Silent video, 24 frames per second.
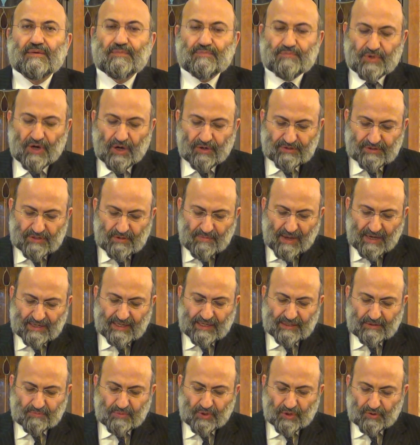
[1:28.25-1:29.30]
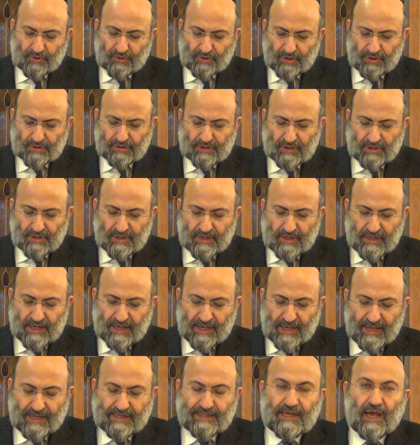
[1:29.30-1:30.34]
brought the Makat Bechorot,
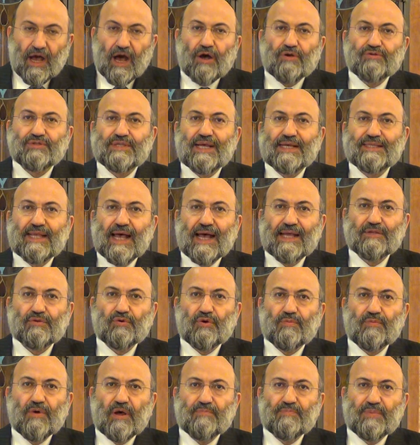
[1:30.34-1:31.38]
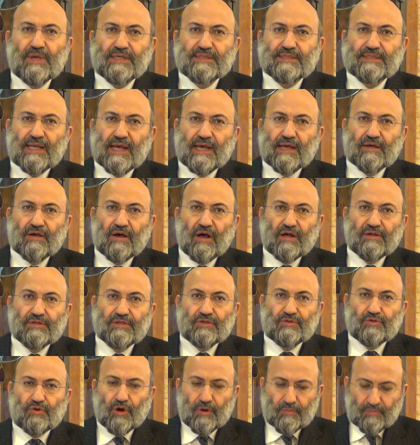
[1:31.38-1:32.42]
any house that had Korban Pesach on the
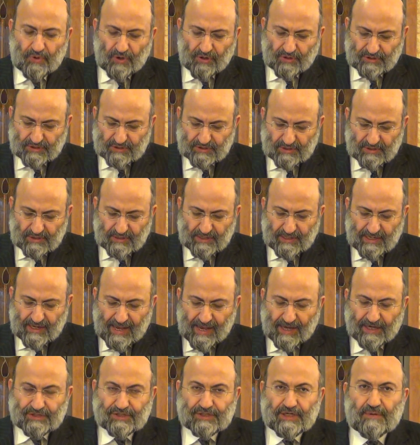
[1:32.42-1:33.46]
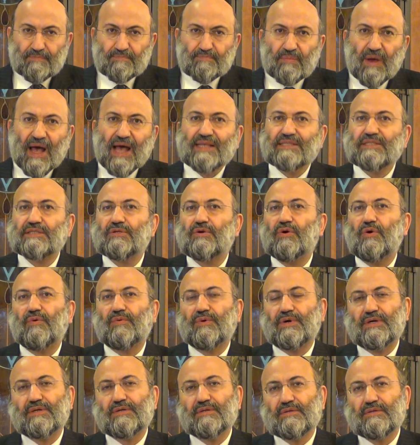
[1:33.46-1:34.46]
doorpost, Hashem passed over.